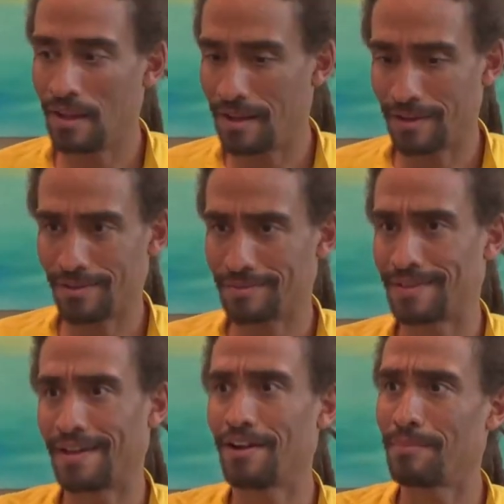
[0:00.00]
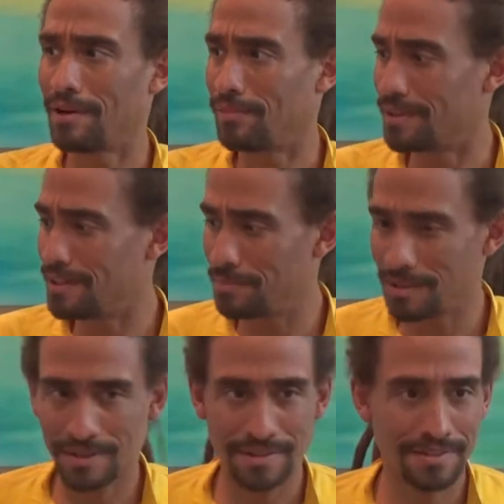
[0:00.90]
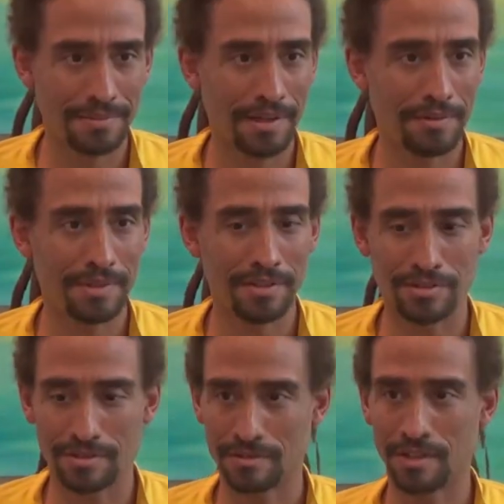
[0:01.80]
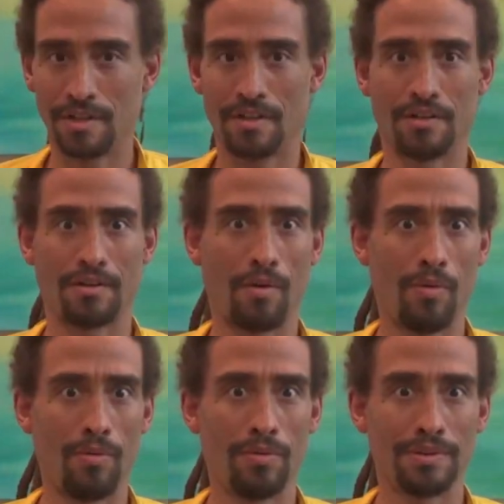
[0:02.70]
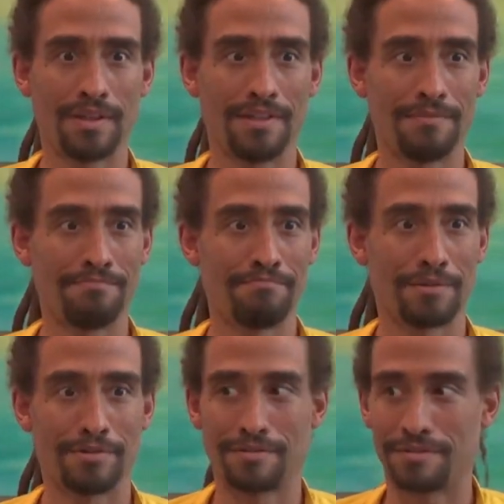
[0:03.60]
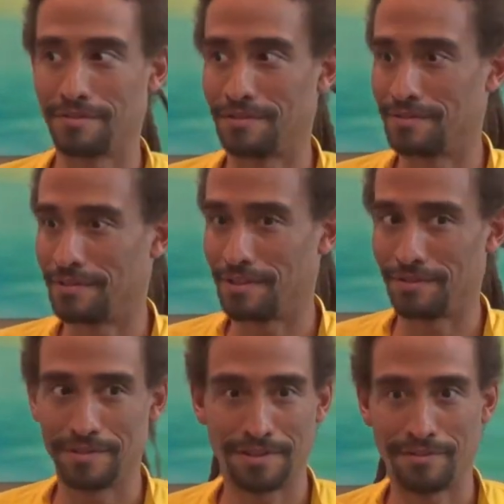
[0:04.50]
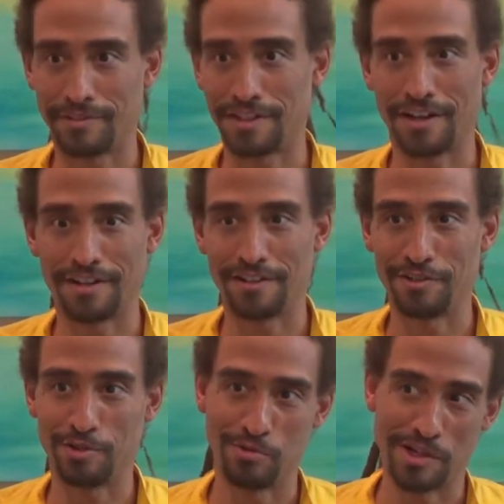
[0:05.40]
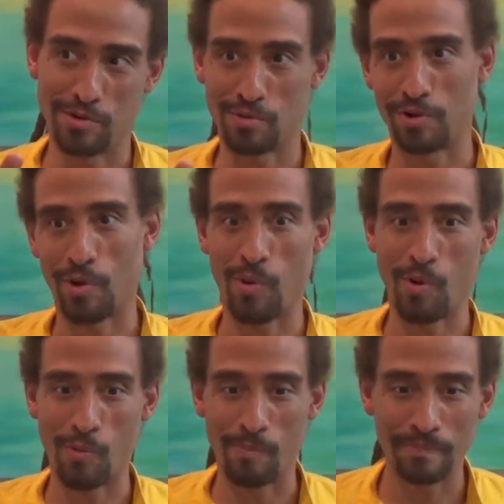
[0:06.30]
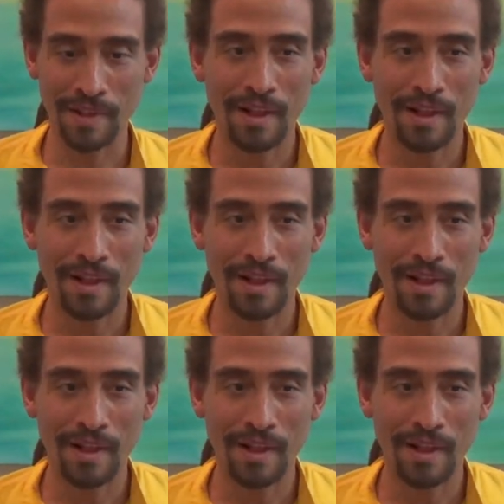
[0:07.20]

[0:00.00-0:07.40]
I don't have to care about what anybody thinks about me, just cold and impersonal. I only love God and you, now go home.